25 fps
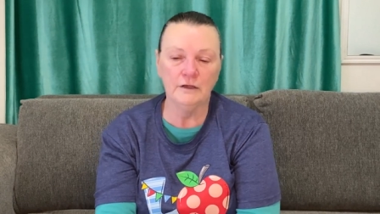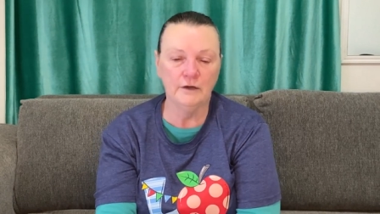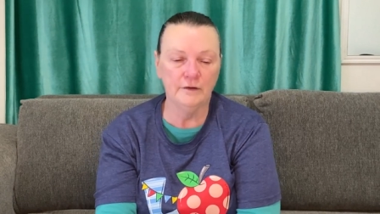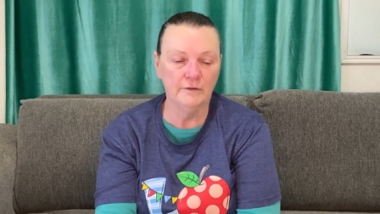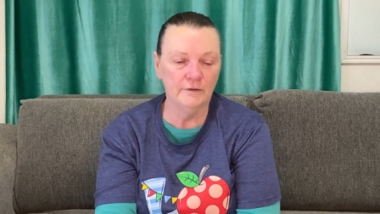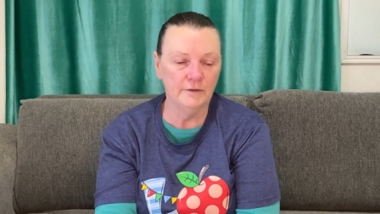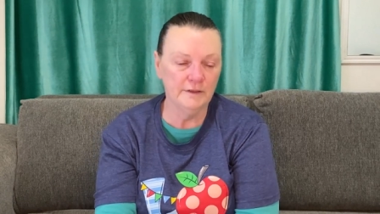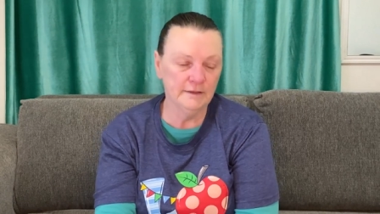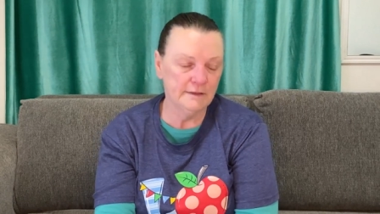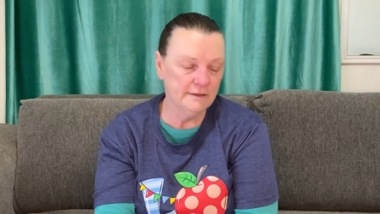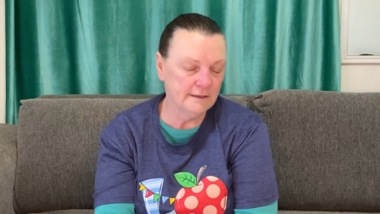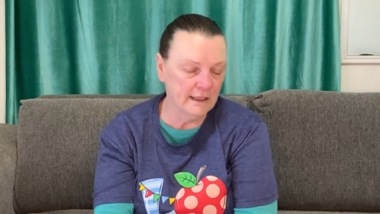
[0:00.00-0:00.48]
her
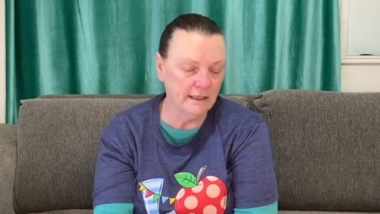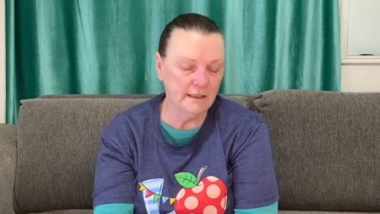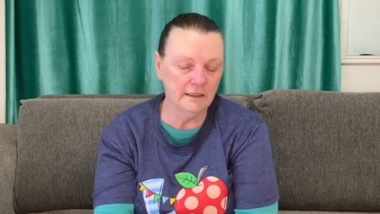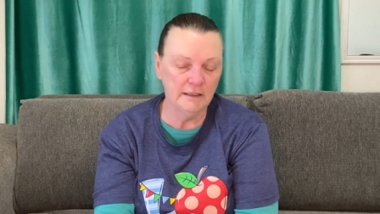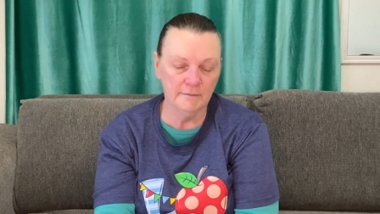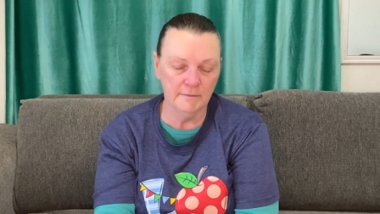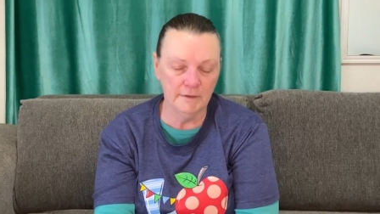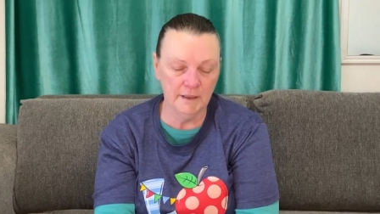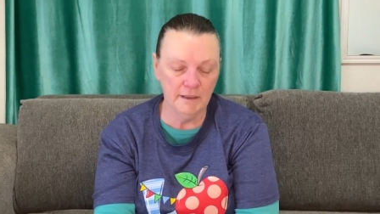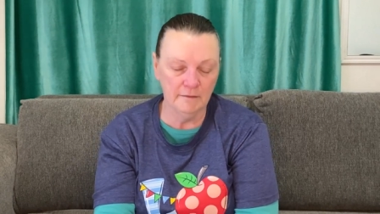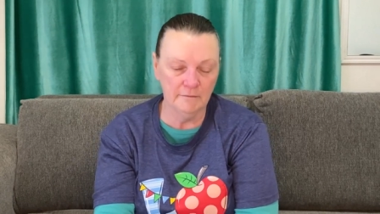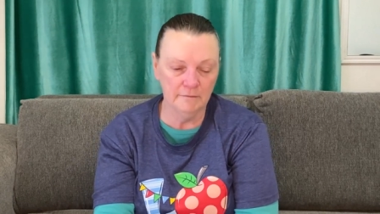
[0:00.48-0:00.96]
and said to
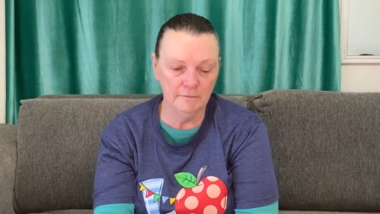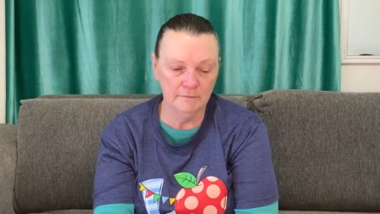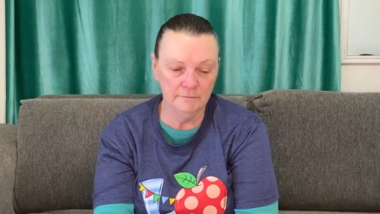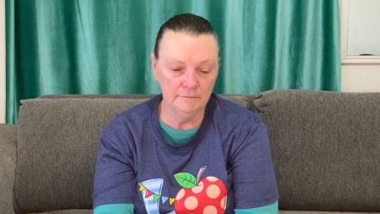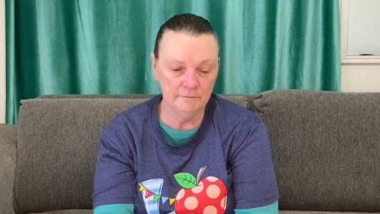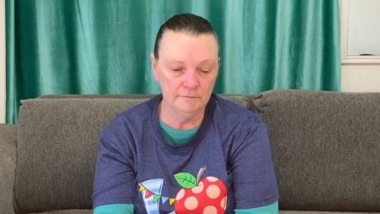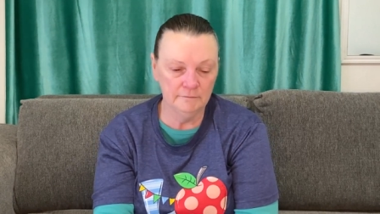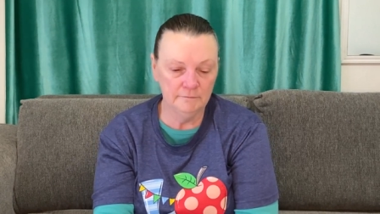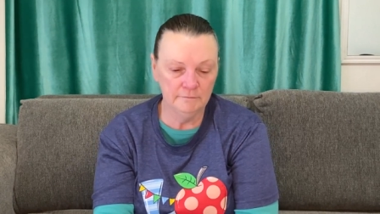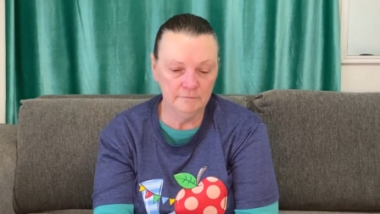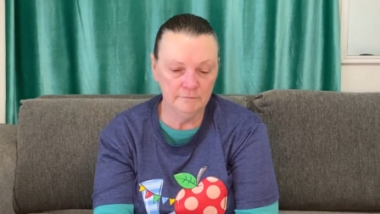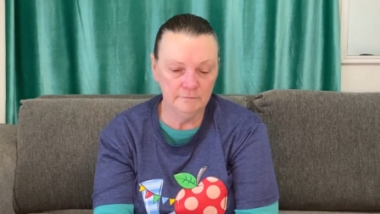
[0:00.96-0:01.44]
me,
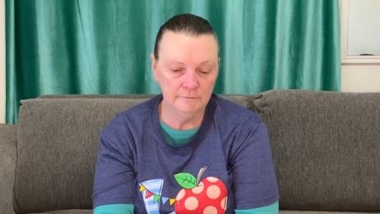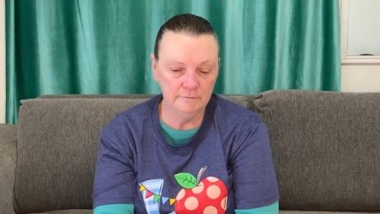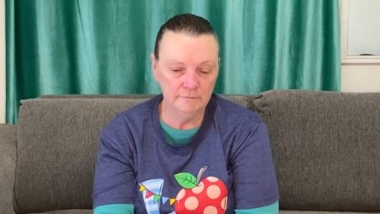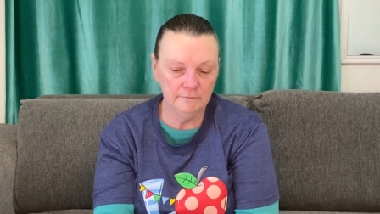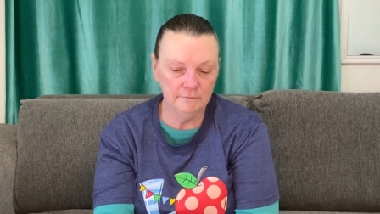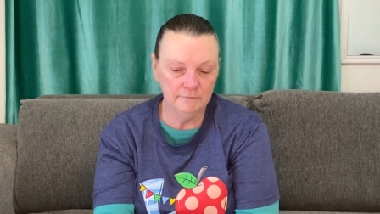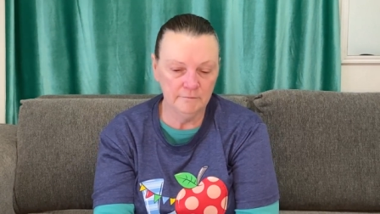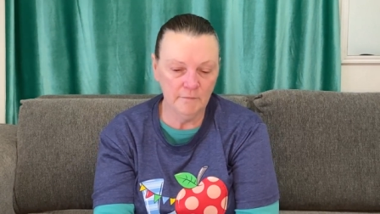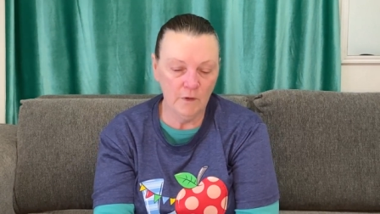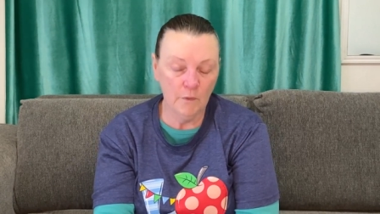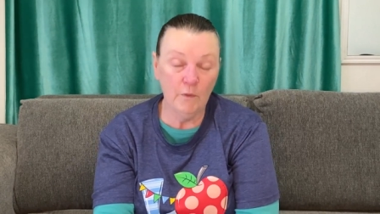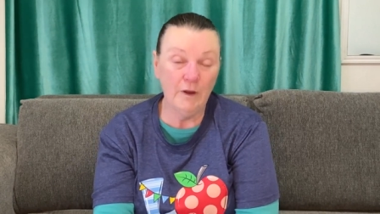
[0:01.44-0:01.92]

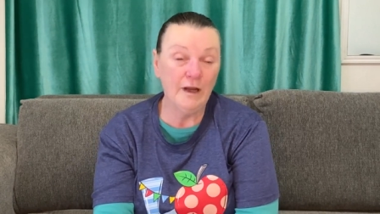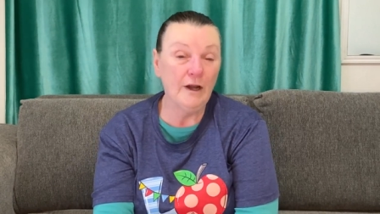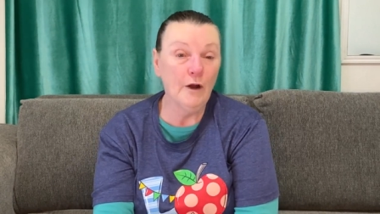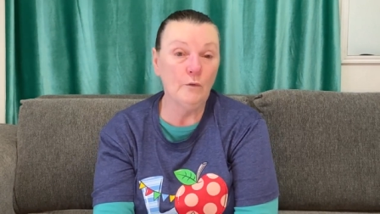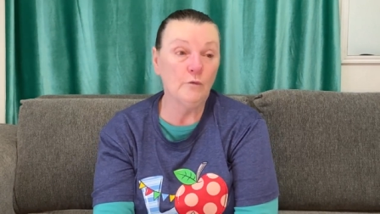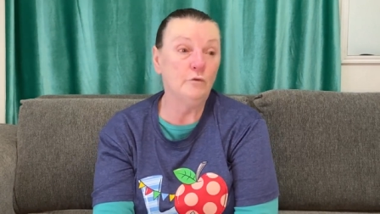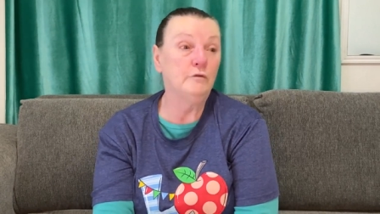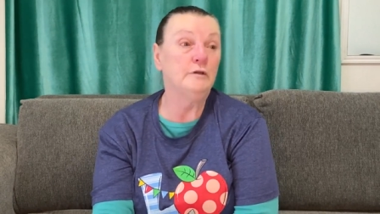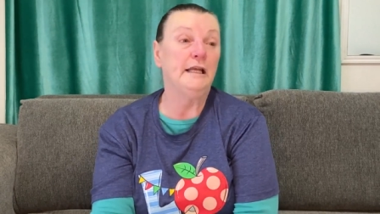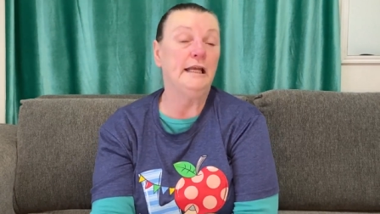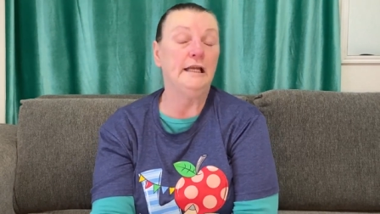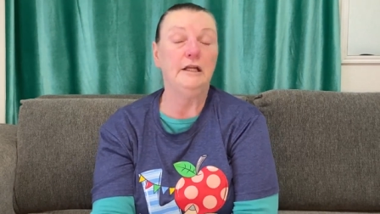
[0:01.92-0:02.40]
we
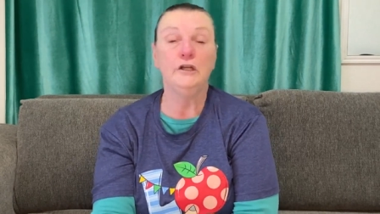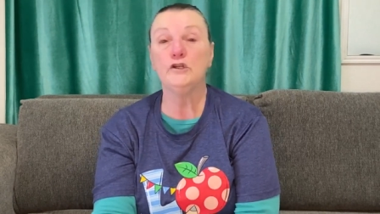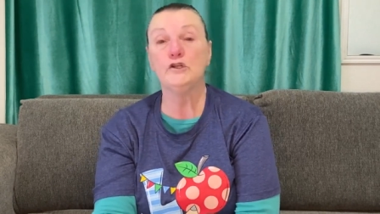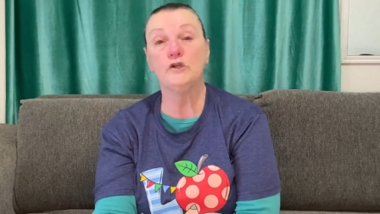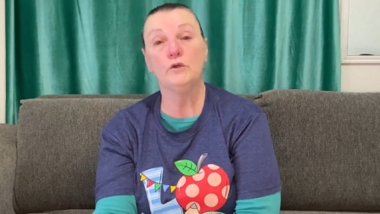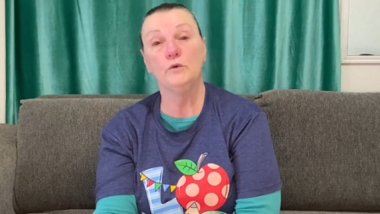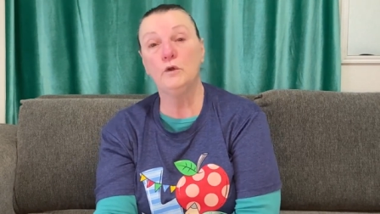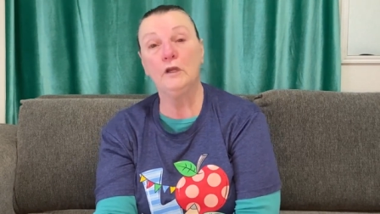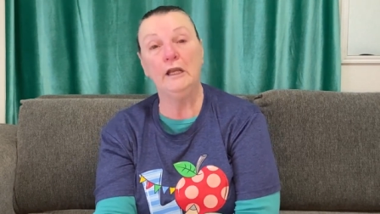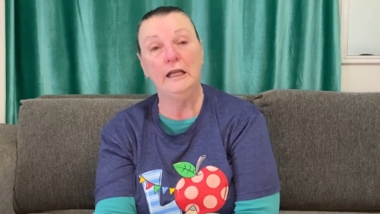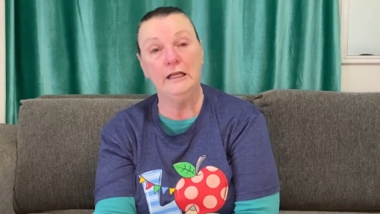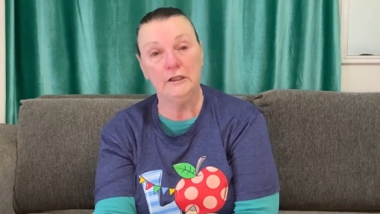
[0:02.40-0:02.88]
don't need
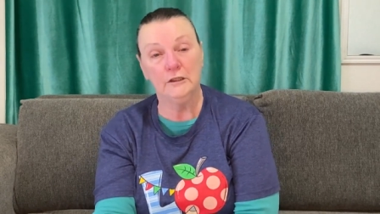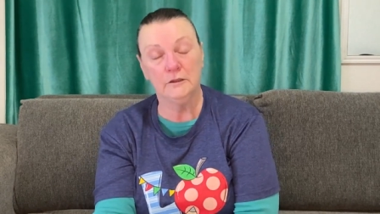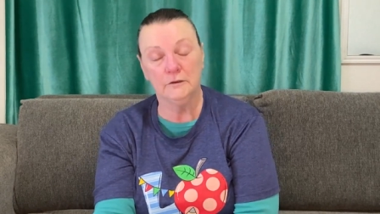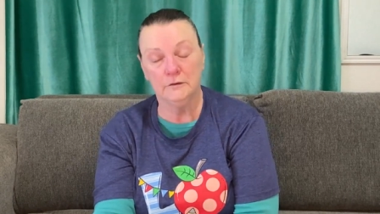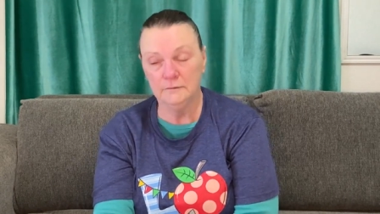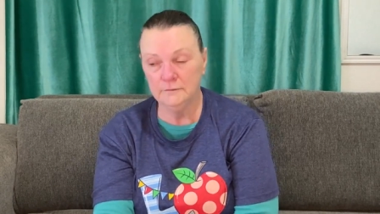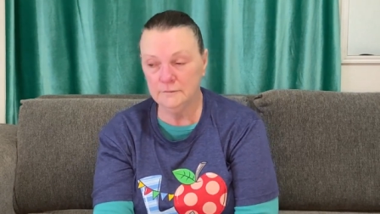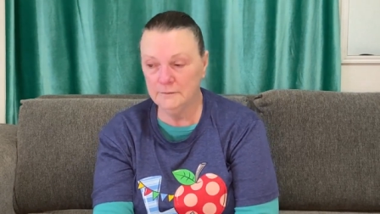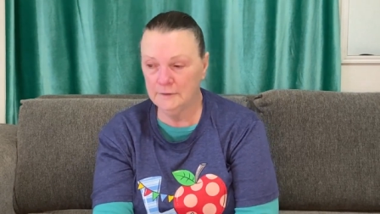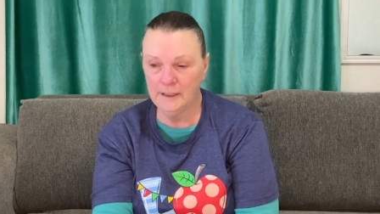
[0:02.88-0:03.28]
you here.